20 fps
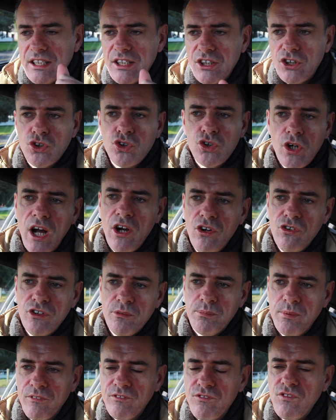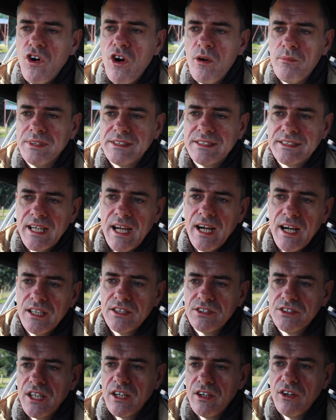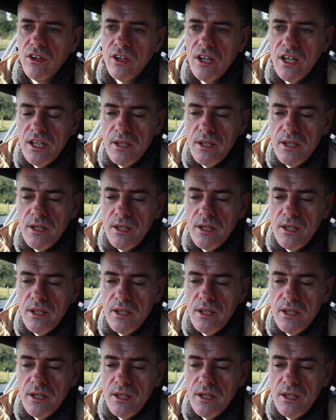in the crowd of performance cars that are